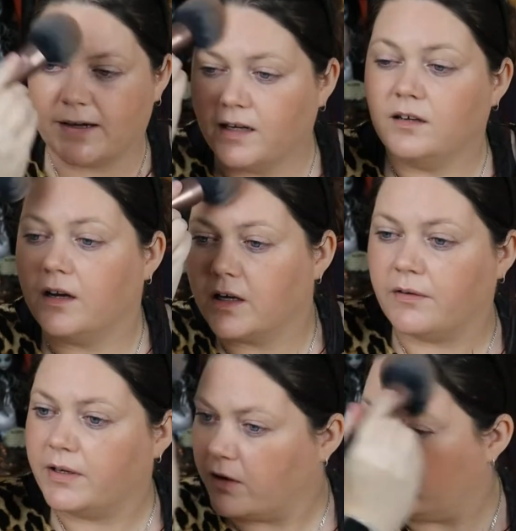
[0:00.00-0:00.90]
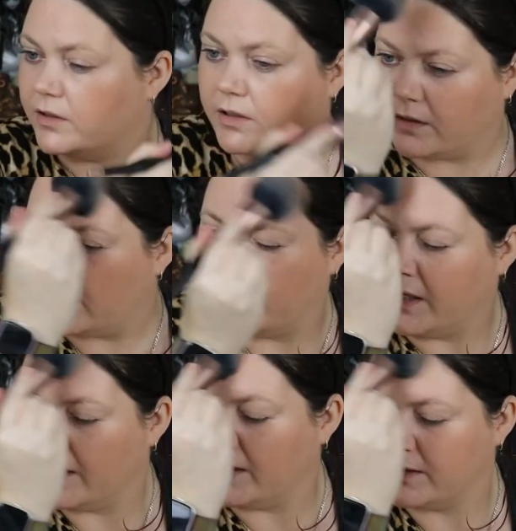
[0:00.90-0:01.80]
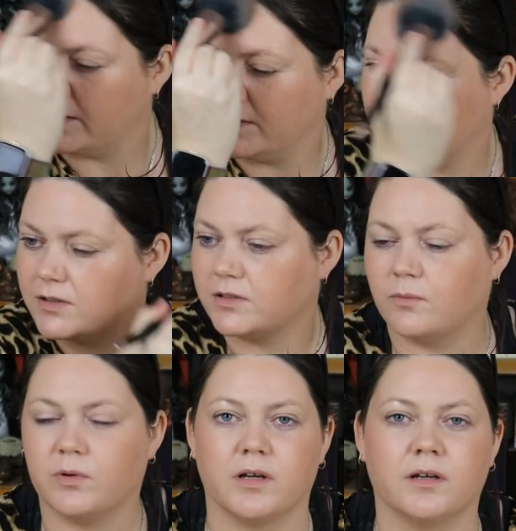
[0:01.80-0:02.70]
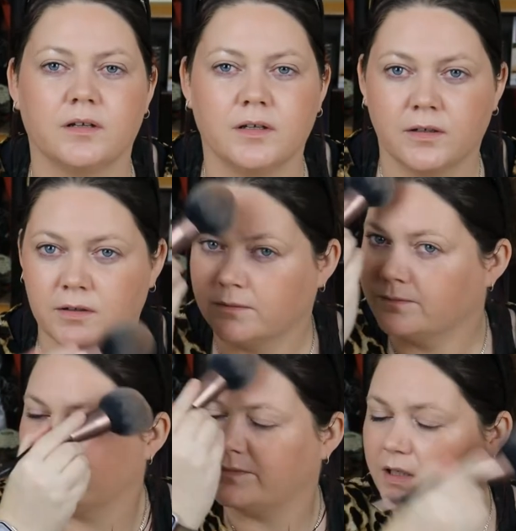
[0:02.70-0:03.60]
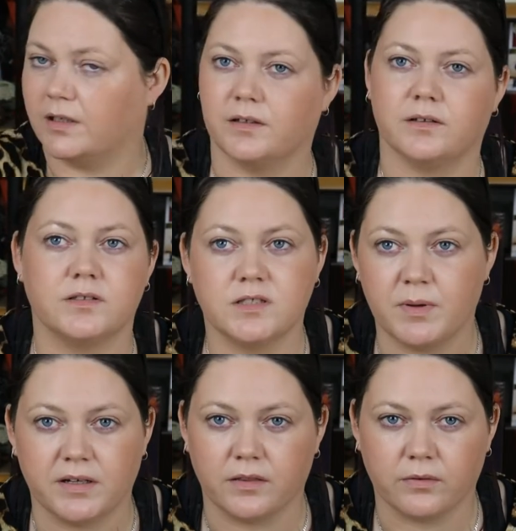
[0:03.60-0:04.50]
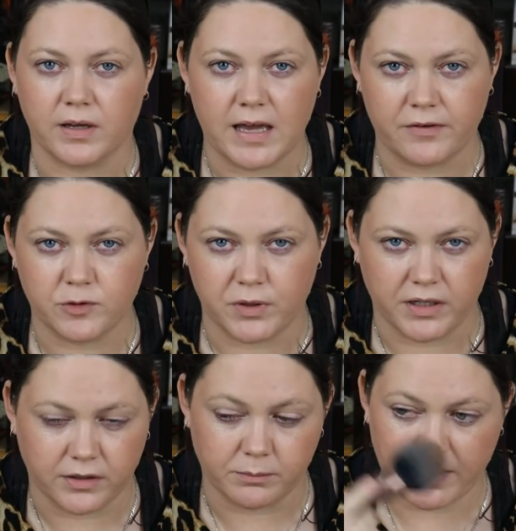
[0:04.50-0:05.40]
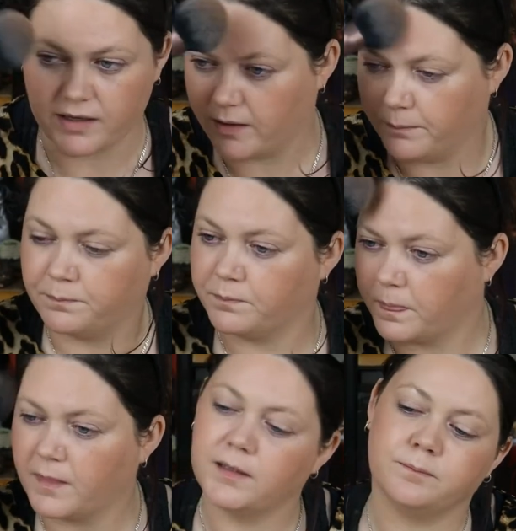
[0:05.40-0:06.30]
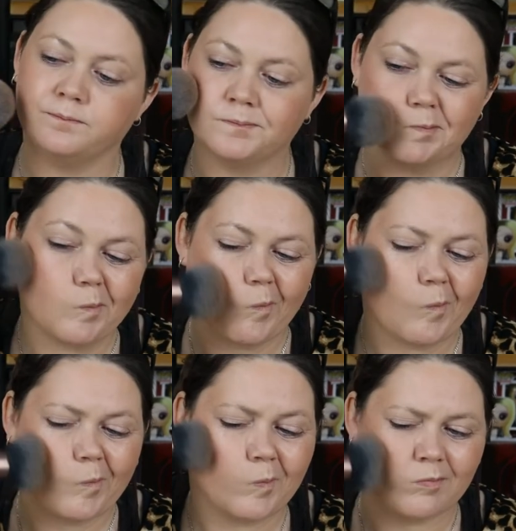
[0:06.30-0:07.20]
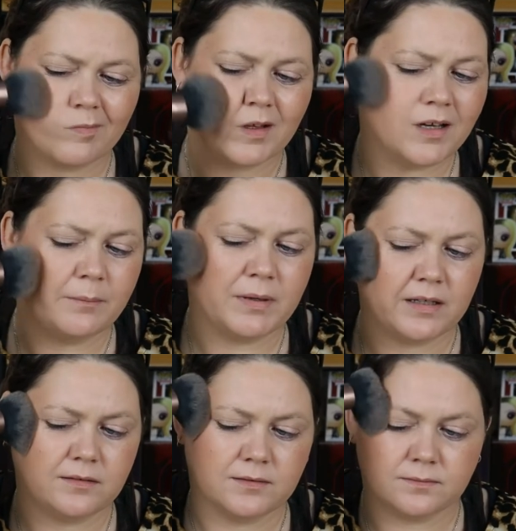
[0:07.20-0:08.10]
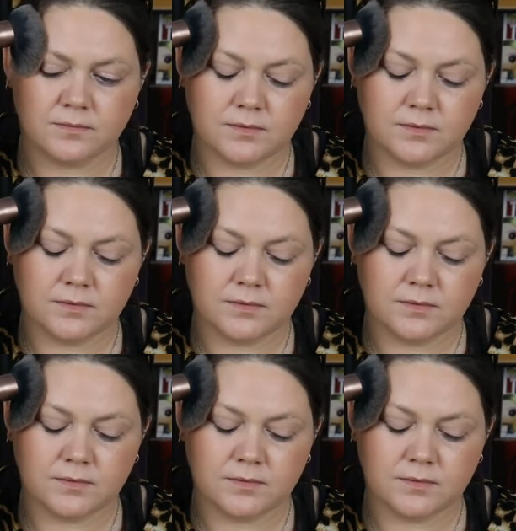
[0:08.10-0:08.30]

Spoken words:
had a lot going on and just don't want to, you know, spend 3 hours putting on makeup. I mean,